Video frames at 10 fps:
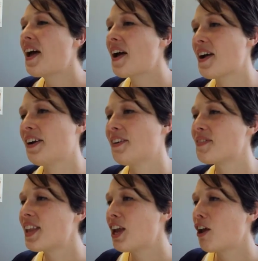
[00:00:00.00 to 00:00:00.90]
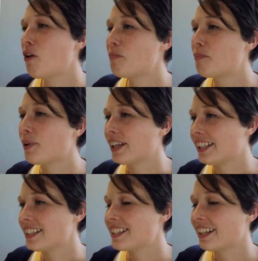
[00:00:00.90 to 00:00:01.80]

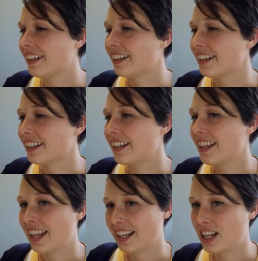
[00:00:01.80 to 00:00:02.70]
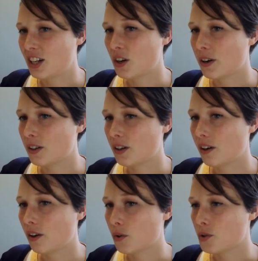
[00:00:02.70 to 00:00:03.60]
But then he
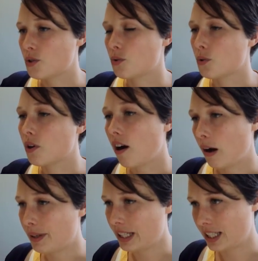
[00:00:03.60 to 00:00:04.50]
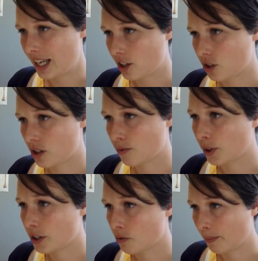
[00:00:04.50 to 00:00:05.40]
goes through common indications for
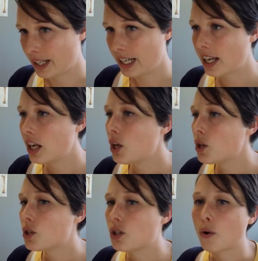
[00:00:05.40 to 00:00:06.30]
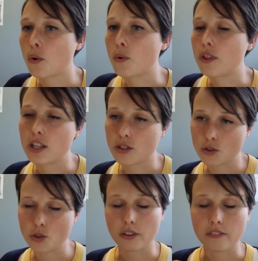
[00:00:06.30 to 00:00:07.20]
each remedy. So these are
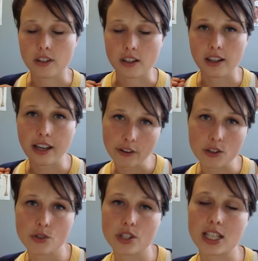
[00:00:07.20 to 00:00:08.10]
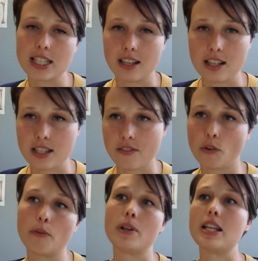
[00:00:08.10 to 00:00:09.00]
sort of the characteristic signs of the
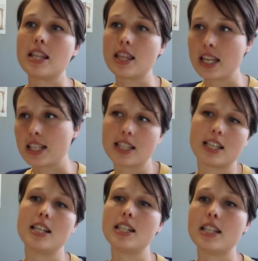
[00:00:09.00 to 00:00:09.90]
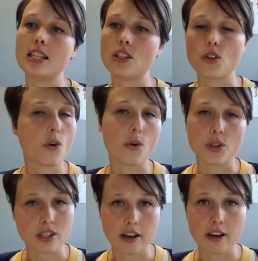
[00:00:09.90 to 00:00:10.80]
remedy, the things that he sees all
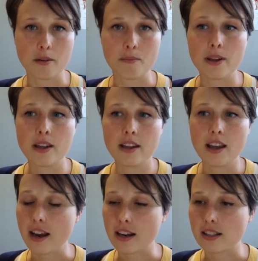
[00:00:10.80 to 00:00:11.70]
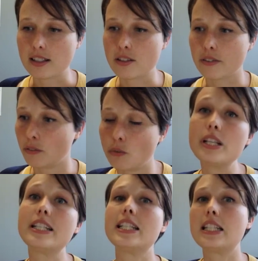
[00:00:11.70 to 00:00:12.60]
the time as
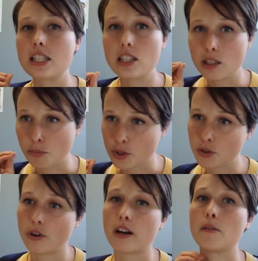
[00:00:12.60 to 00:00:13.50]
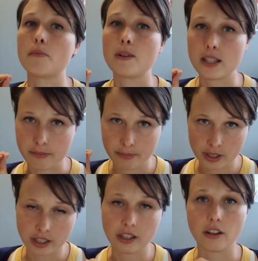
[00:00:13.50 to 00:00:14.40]
reasons to prescribe this
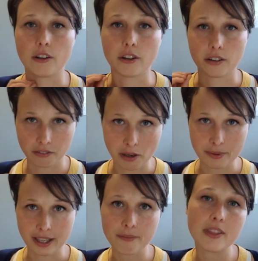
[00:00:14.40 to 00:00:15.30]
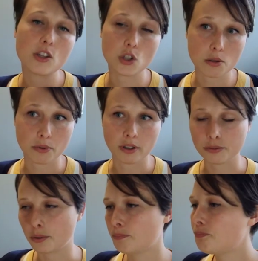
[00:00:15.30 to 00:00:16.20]
particular remedy. Super
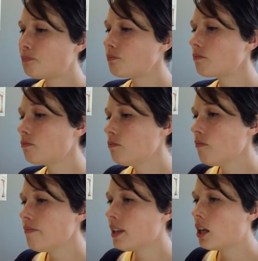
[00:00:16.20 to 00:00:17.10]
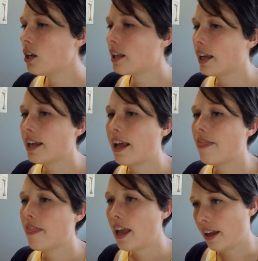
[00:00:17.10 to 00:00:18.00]
helpful. Okay,
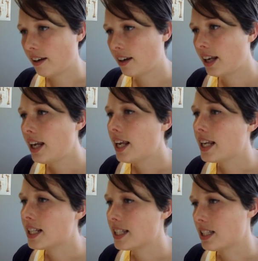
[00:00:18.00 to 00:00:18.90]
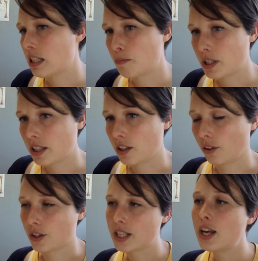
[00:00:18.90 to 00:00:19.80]
and then he gets into the
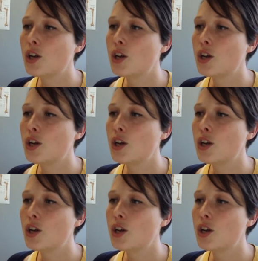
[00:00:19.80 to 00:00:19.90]
particulars.